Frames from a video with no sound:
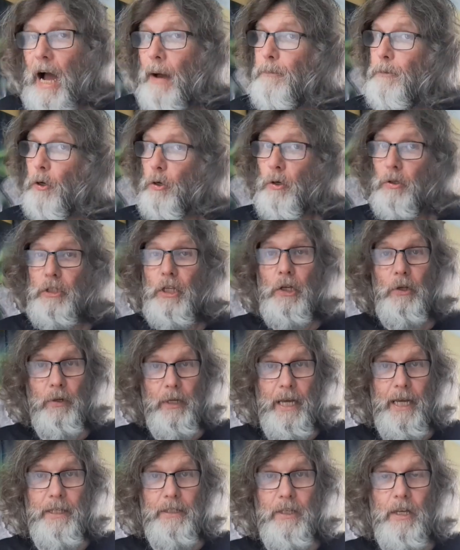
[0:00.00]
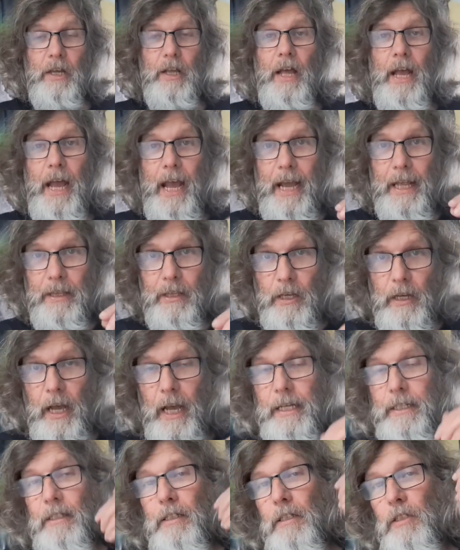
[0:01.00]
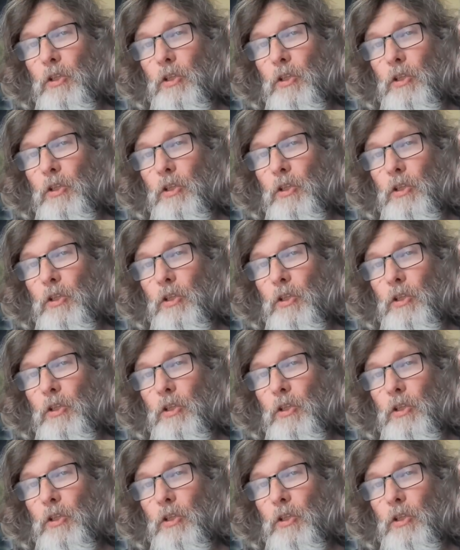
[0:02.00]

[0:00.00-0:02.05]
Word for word: I'm not going to look at at at